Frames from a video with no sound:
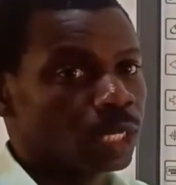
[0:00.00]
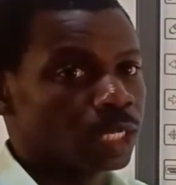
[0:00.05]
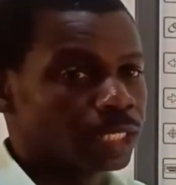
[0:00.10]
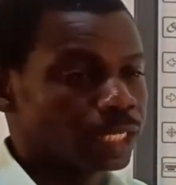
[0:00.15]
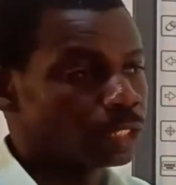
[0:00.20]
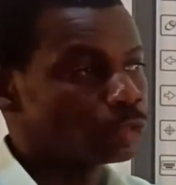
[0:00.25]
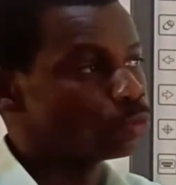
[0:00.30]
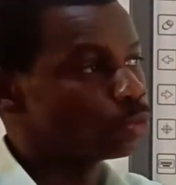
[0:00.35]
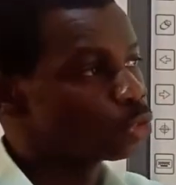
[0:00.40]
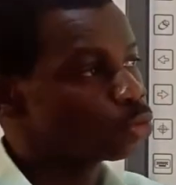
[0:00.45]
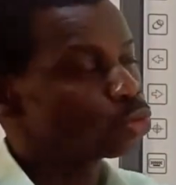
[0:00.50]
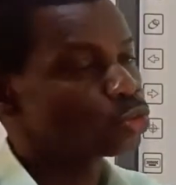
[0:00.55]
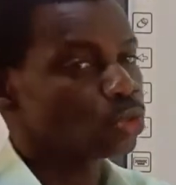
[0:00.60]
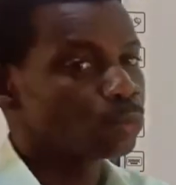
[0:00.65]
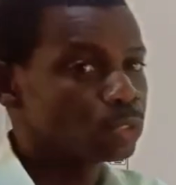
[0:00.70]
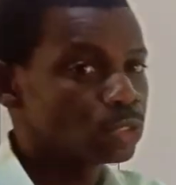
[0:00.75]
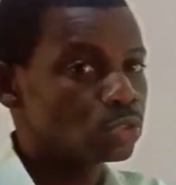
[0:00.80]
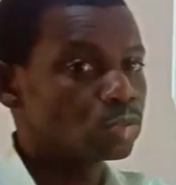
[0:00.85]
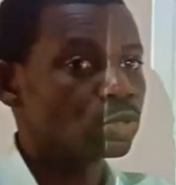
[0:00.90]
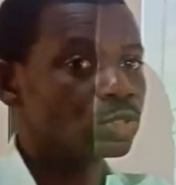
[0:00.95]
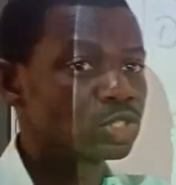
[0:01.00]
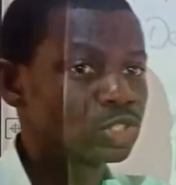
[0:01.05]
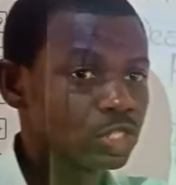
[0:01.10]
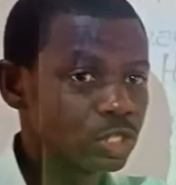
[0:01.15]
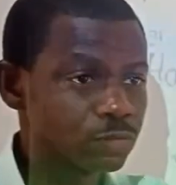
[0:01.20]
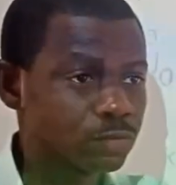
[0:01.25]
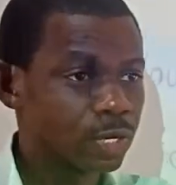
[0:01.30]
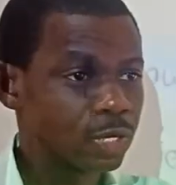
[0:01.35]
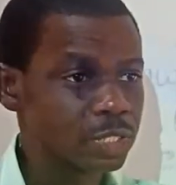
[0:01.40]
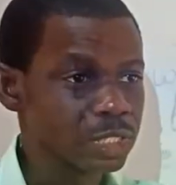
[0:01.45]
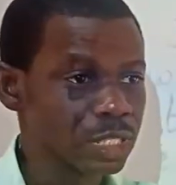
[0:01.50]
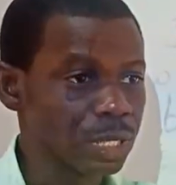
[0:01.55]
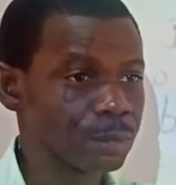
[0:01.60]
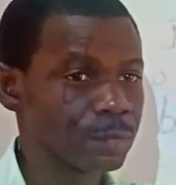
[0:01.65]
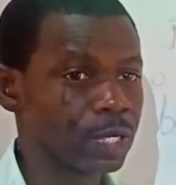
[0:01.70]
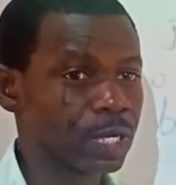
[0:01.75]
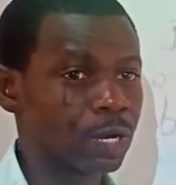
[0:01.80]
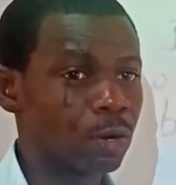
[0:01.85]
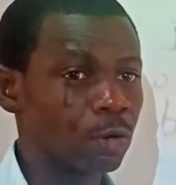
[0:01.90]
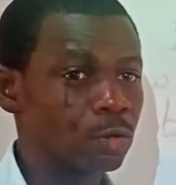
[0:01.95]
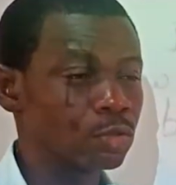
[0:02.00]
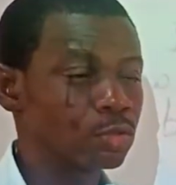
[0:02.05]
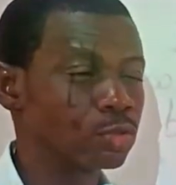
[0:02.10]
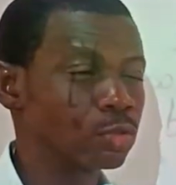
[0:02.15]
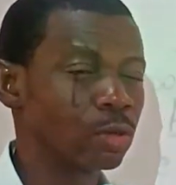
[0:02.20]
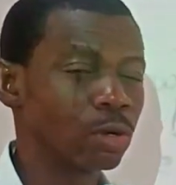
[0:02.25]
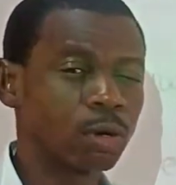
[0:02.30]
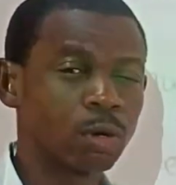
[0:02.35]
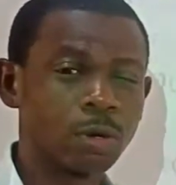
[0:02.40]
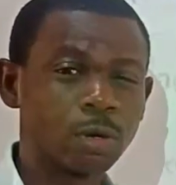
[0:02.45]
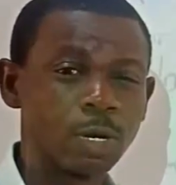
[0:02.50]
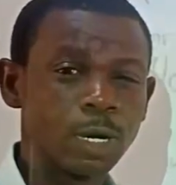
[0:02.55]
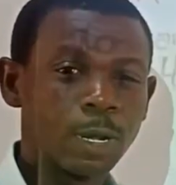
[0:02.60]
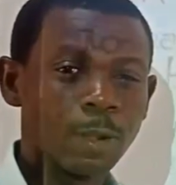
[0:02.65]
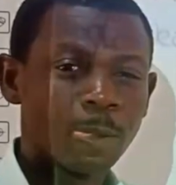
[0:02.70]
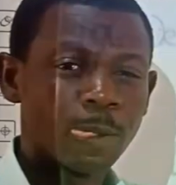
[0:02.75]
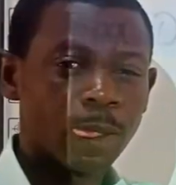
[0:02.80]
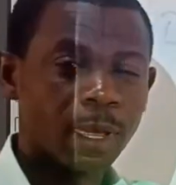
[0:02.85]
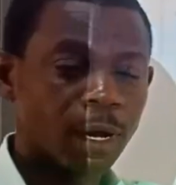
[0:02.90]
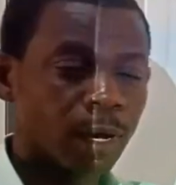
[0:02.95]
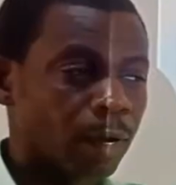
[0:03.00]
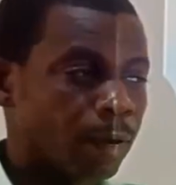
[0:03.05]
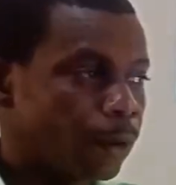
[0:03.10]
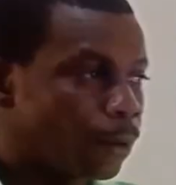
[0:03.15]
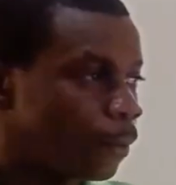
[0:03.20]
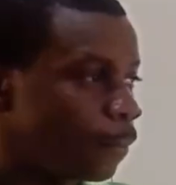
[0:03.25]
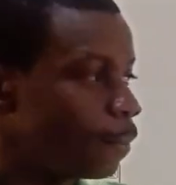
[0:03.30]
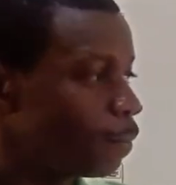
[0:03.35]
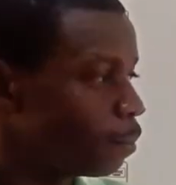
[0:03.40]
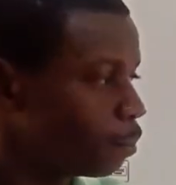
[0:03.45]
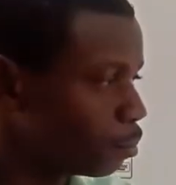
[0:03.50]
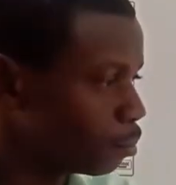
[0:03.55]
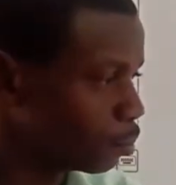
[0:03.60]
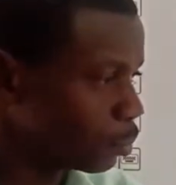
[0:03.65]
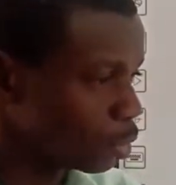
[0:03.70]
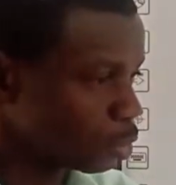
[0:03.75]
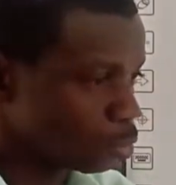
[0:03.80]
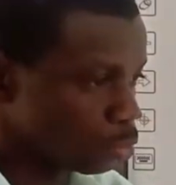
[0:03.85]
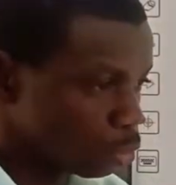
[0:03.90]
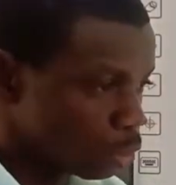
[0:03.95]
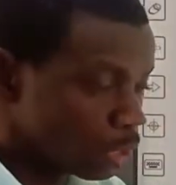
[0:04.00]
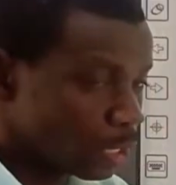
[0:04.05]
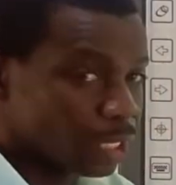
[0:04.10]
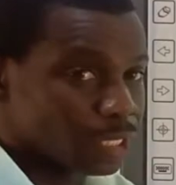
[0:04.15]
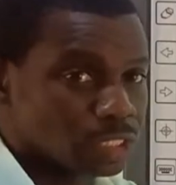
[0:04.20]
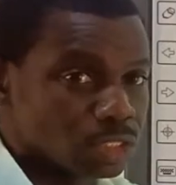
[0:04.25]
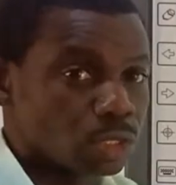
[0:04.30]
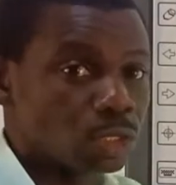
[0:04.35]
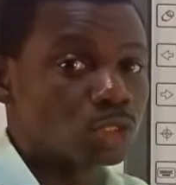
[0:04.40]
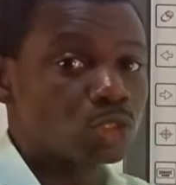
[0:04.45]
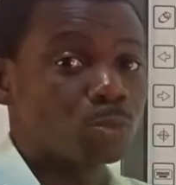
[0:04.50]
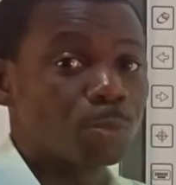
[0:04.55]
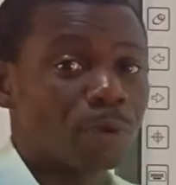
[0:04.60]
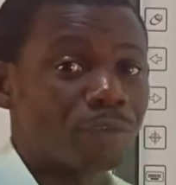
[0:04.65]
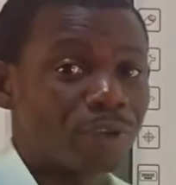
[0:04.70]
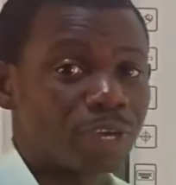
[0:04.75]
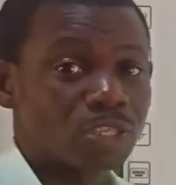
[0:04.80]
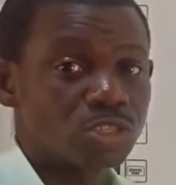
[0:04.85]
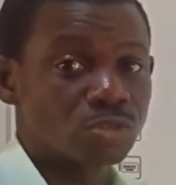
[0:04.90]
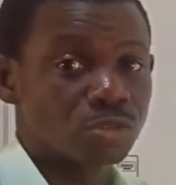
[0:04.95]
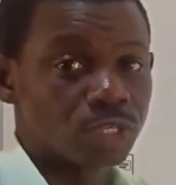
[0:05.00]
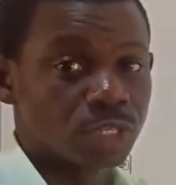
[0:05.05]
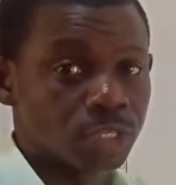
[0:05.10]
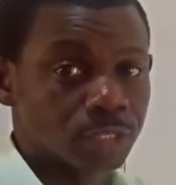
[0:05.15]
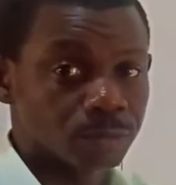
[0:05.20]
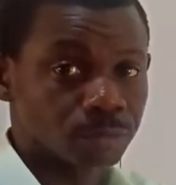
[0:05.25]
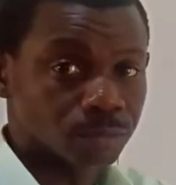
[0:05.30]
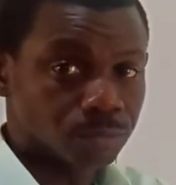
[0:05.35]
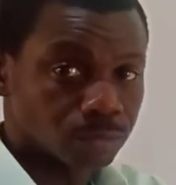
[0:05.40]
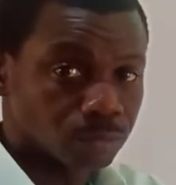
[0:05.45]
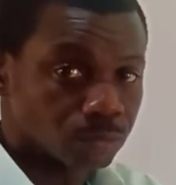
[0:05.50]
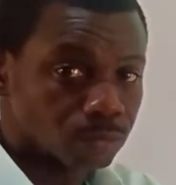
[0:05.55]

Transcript: Then you need to submit to your chief examiner or to your to the next supervisory